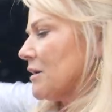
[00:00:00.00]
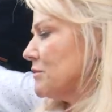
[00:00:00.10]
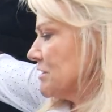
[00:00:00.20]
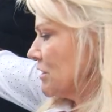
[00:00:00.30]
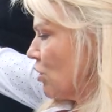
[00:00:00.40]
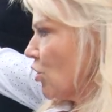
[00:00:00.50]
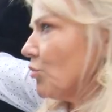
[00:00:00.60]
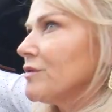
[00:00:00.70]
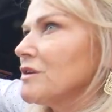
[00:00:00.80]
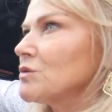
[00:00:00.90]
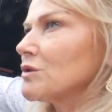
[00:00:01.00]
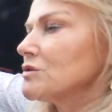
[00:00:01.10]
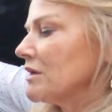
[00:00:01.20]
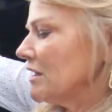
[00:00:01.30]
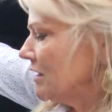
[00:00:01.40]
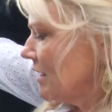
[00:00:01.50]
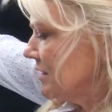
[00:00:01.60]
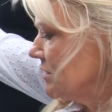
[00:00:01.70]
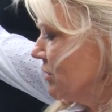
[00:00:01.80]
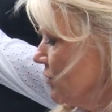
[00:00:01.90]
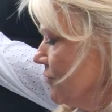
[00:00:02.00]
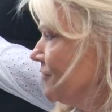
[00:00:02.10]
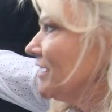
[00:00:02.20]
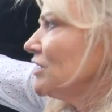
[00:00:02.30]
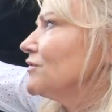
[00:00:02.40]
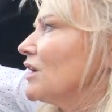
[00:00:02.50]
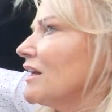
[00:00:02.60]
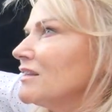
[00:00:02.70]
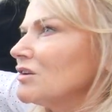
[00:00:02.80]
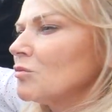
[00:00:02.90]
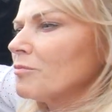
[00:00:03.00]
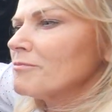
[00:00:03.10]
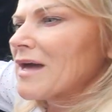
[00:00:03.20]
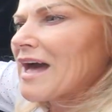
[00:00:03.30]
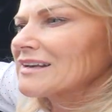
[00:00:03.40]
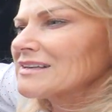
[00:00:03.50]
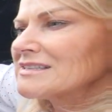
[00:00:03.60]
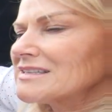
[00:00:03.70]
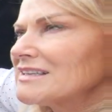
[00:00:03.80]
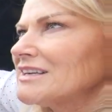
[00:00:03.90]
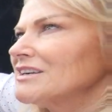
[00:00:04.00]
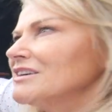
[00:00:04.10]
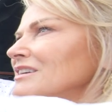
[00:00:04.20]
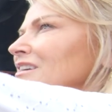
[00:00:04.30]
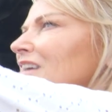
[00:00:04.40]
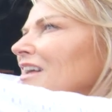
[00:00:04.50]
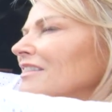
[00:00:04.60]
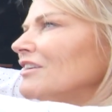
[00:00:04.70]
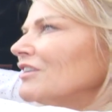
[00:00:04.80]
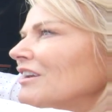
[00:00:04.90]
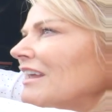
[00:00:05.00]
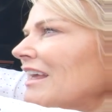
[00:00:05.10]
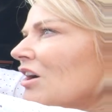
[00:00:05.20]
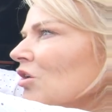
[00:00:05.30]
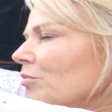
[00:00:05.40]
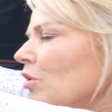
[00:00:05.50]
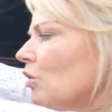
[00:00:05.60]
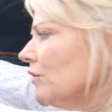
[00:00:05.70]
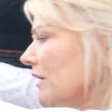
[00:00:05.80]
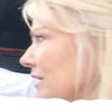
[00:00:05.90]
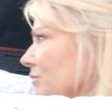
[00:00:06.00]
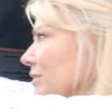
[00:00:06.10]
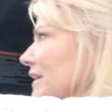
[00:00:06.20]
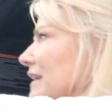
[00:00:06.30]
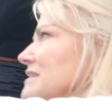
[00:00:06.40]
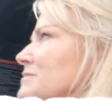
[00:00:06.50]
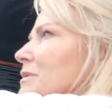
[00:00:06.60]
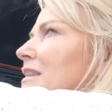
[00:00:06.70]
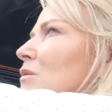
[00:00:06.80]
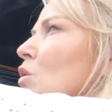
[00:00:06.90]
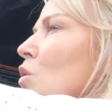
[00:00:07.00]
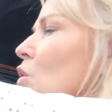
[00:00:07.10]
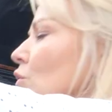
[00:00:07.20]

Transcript: I'm just going to open the door so I get a nice secure fit. You've got little magnets in here that are going to help hold it in place, but they won't